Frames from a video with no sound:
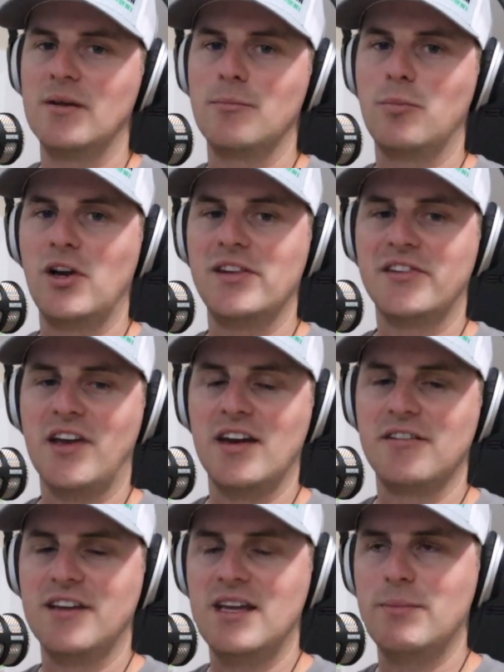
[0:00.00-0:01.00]
Brett's kind
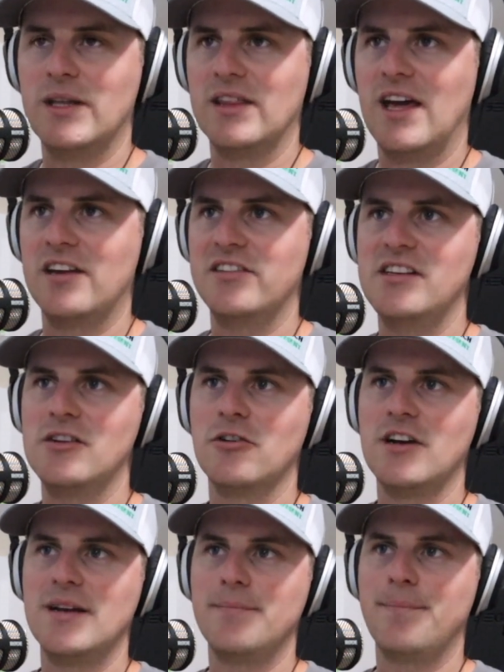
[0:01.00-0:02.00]
of keeping that a
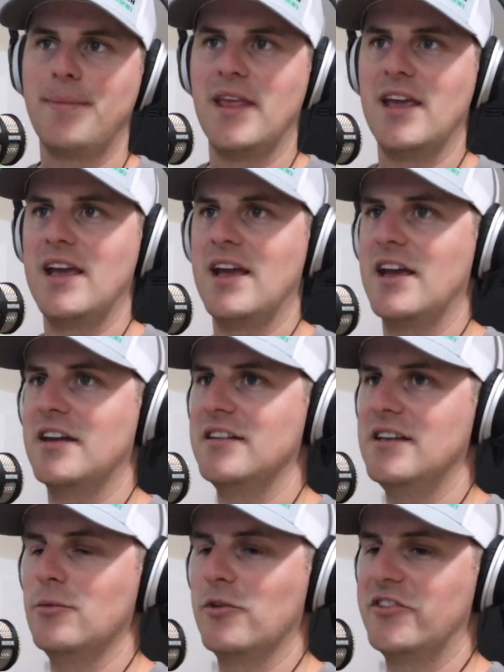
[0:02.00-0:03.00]
secret, and
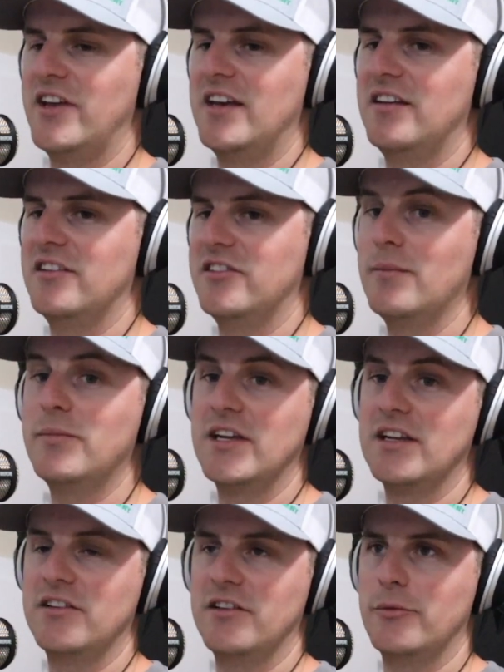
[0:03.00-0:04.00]
he will send
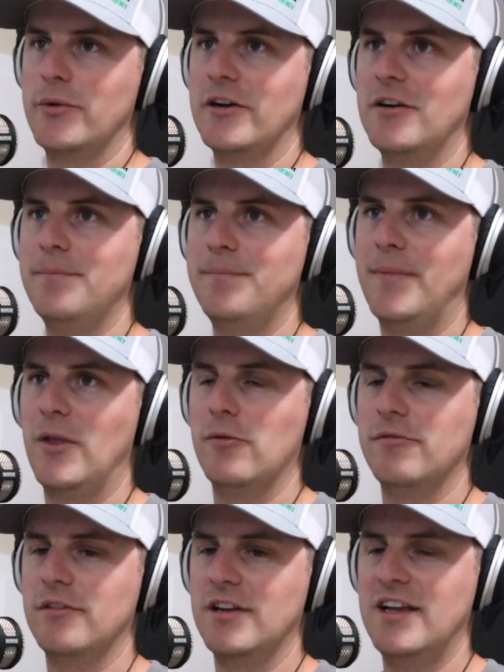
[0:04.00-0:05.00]
something to the winner.
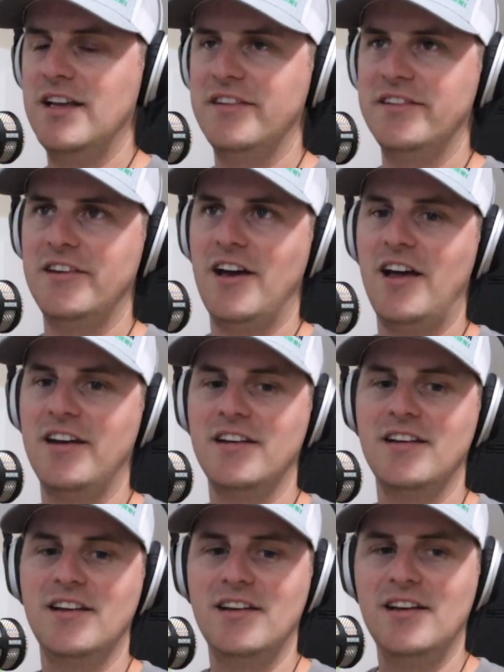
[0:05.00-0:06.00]
Hopefully it's not
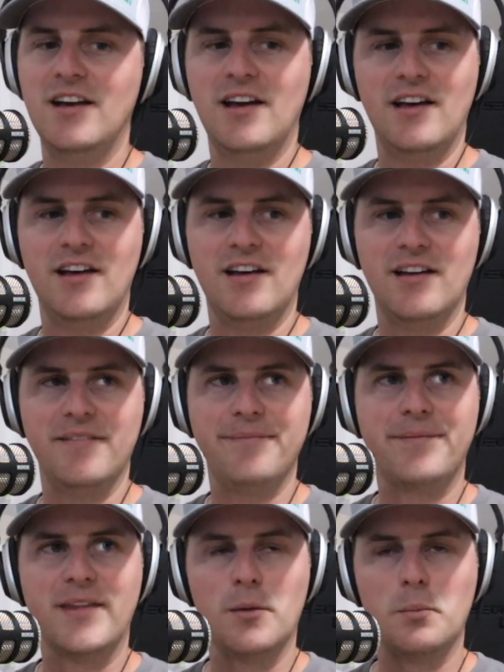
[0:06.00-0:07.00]
a
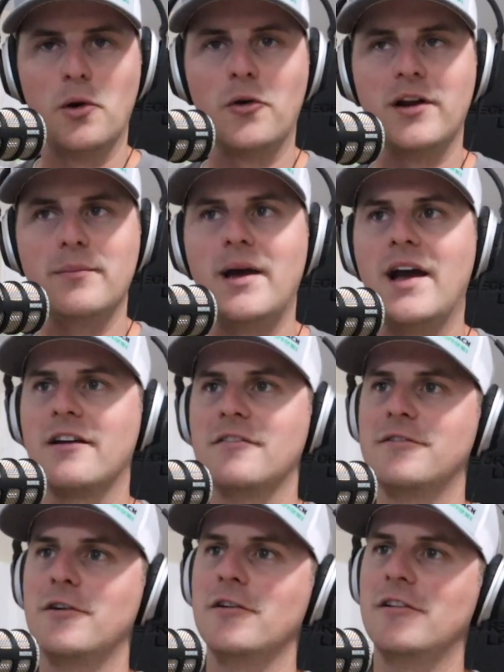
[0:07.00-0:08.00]
broken bag of
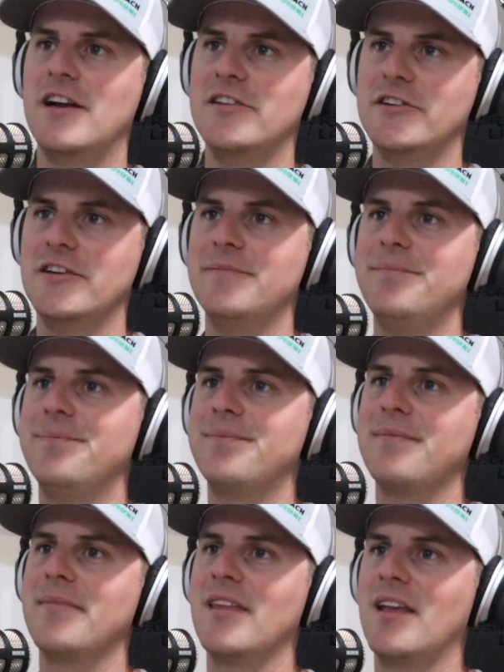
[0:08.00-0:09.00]
fertilizer.
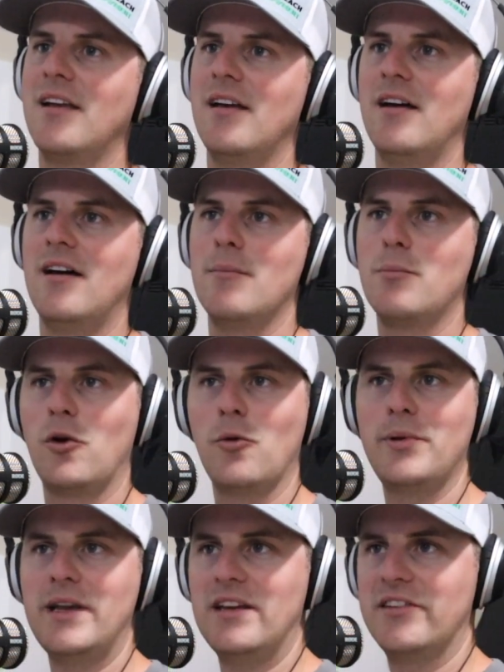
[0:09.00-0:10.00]
Pro
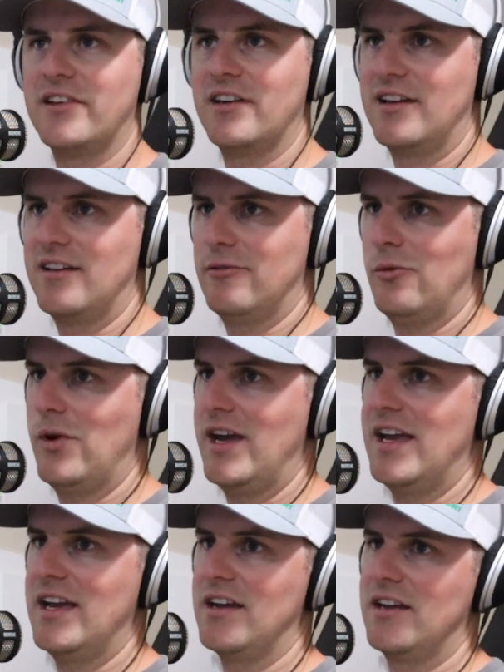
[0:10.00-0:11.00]
Pete's going to give
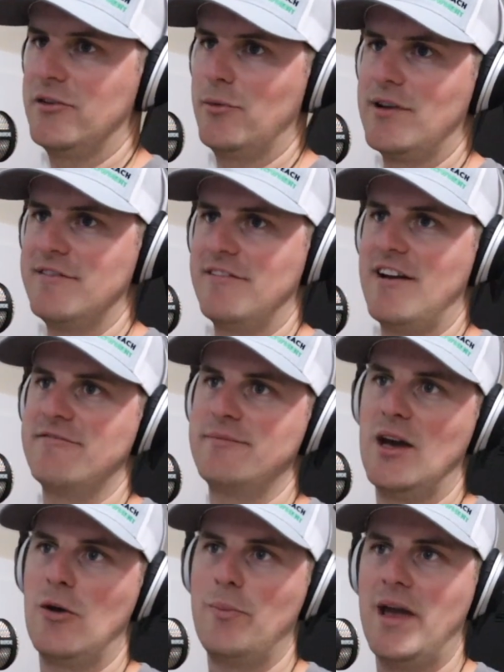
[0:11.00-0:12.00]
away a
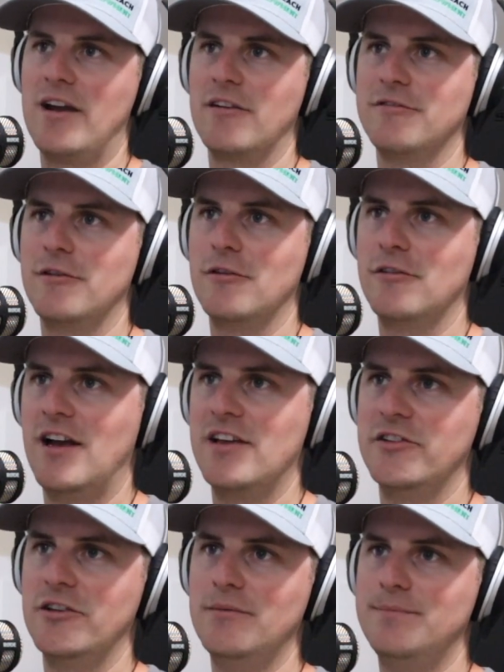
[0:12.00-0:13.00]
25-pound bag of
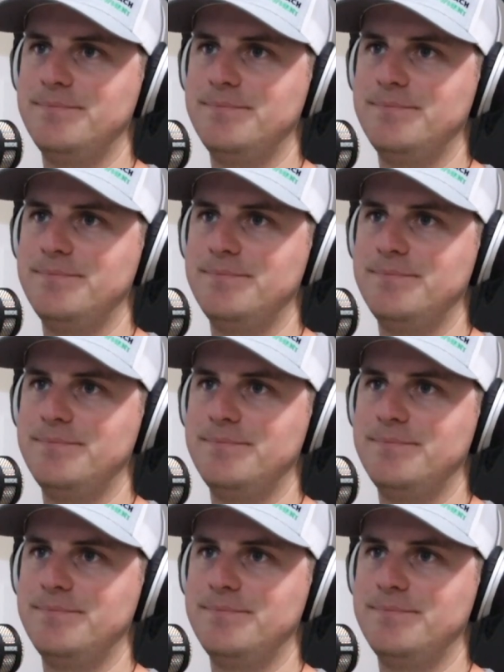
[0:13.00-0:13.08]
fertilizer.